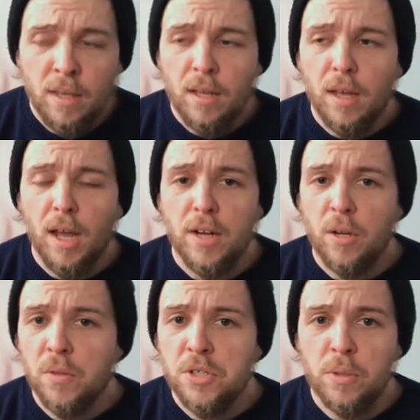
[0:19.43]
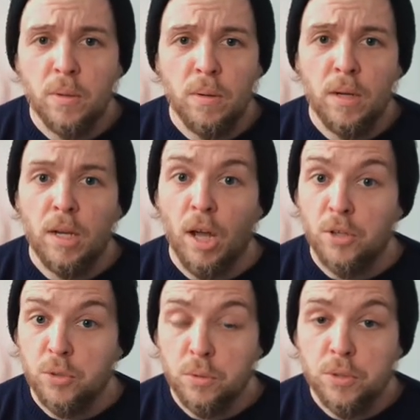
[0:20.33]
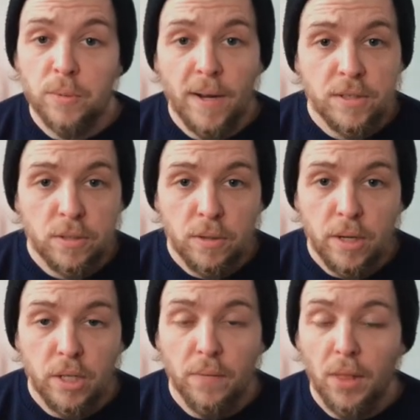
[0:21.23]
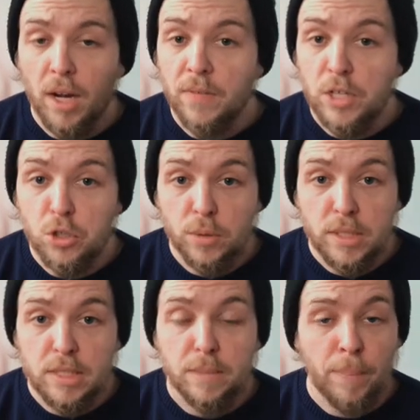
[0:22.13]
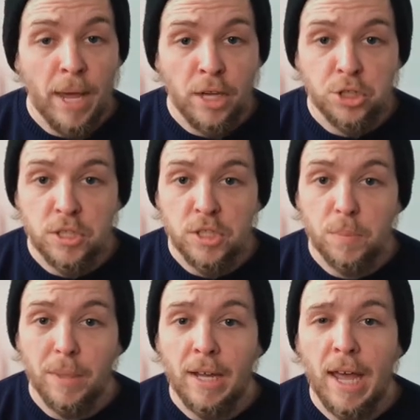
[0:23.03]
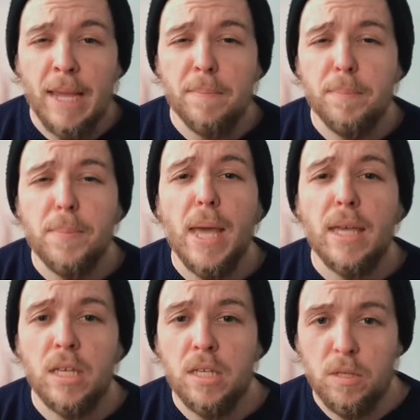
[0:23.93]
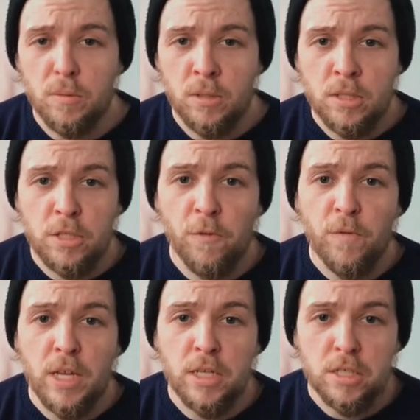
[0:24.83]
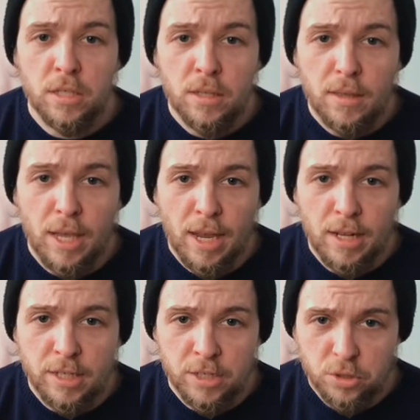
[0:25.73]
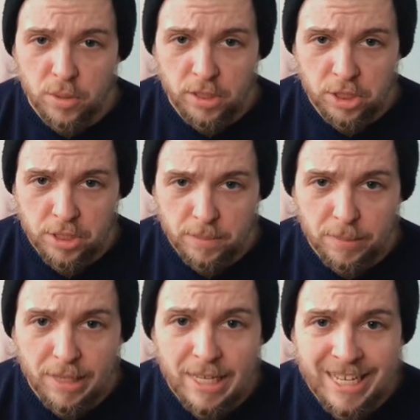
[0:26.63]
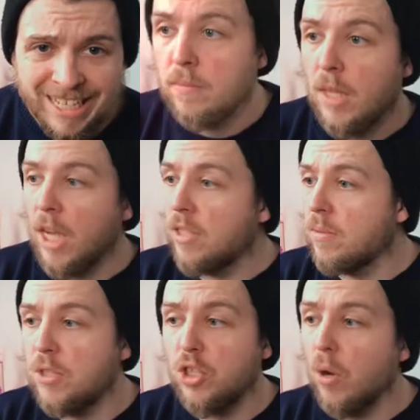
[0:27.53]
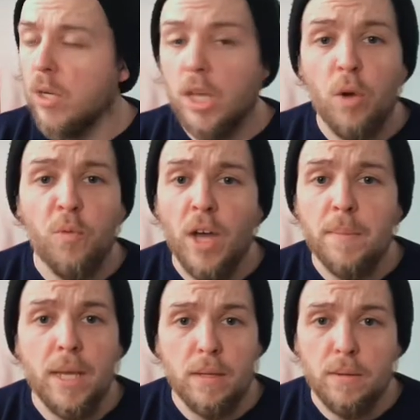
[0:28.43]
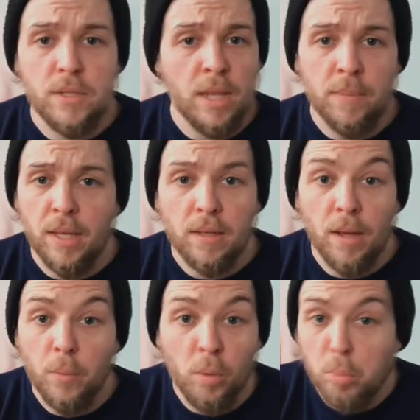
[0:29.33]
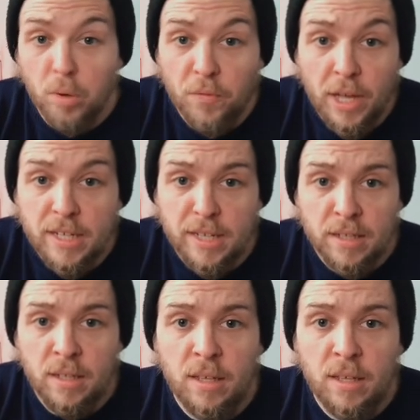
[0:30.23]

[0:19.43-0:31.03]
I know that you're an auteur director and you have a lot of interests and passions, but I am begging you to finish the Alien trilogy. Please, start a GoFundMe or something. We'll fund it.